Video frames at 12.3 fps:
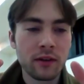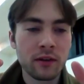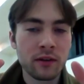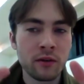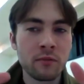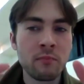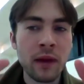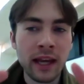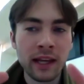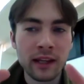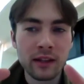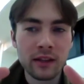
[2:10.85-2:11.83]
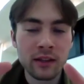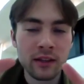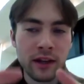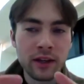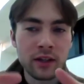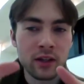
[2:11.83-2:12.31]
to make it
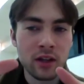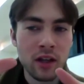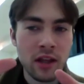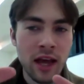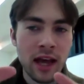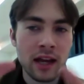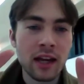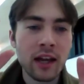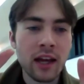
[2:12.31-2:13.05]
such that